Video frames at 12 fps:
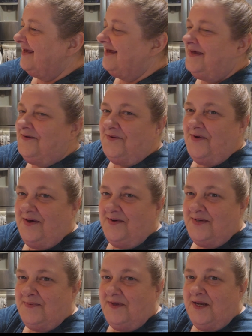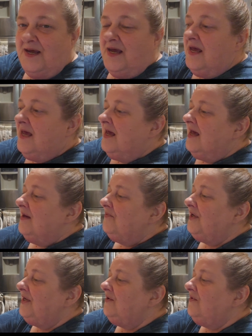I don't know how to explain it.
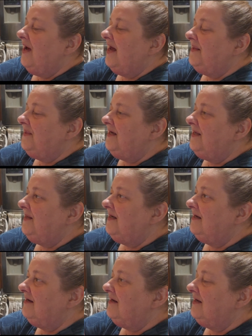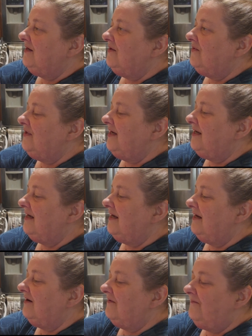But, you know, I think that you know, like
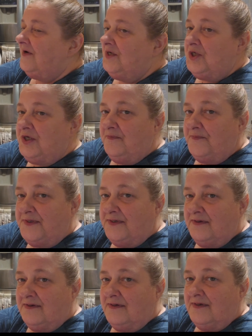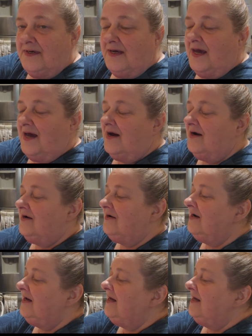in our friendships, our